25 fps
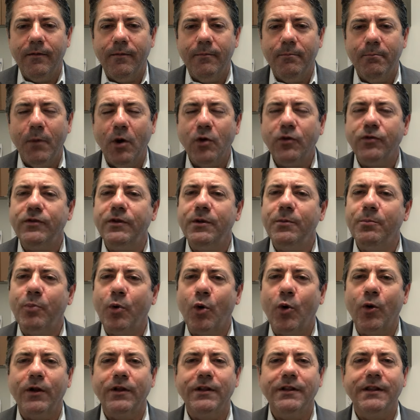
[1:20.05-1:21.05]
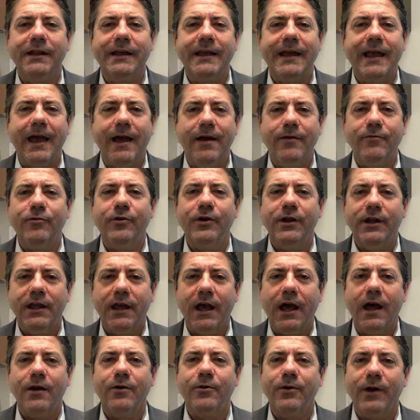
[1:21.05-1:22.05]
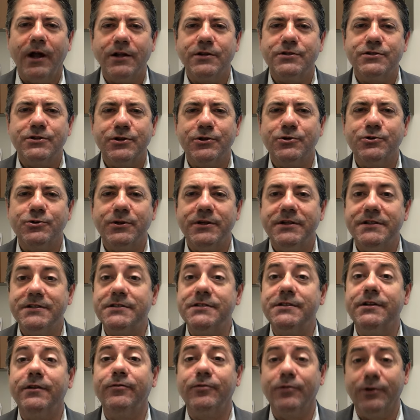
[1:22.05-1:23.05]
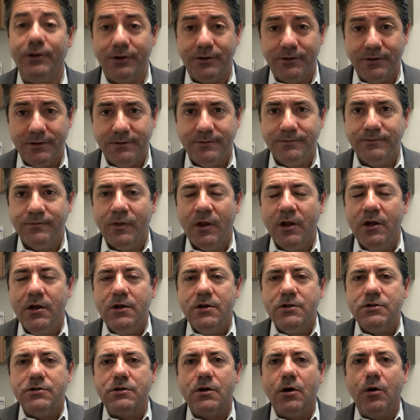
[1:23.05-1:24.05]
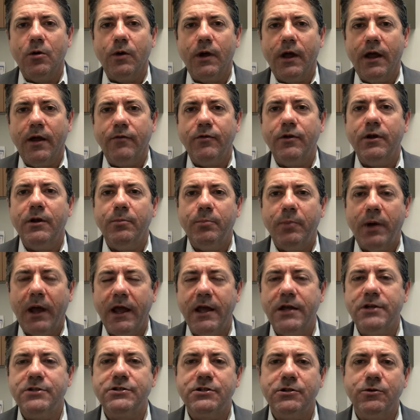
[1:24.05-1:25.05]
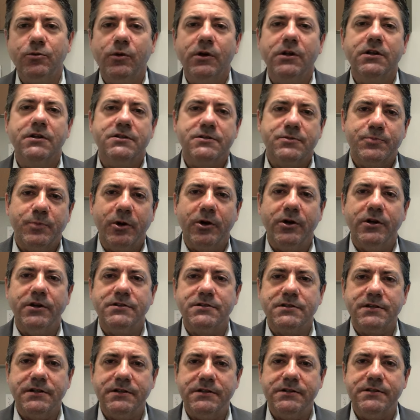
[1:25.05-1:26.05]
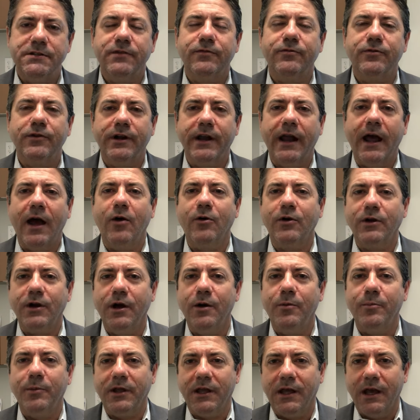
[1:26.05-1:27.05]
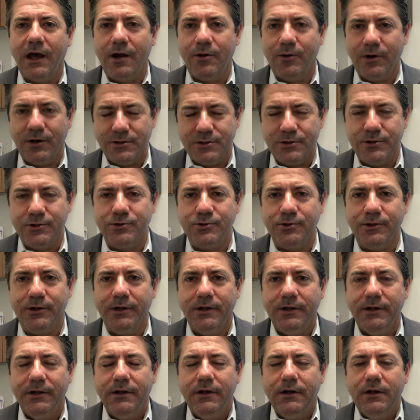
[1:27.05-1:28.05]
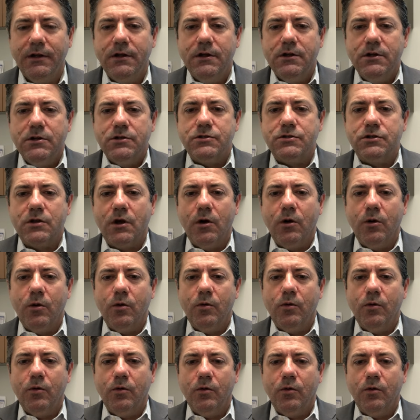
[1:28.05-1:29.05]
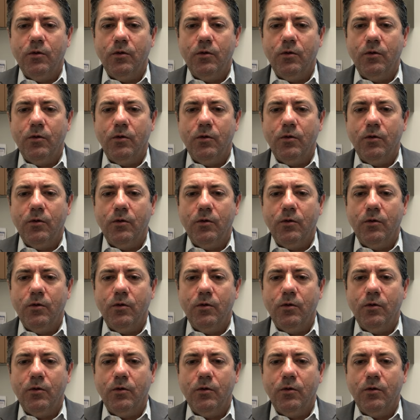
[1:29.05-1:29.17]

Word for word: most importantly, every cataract surgery is different. So every patient will experience a different outcome in cataract surgery. So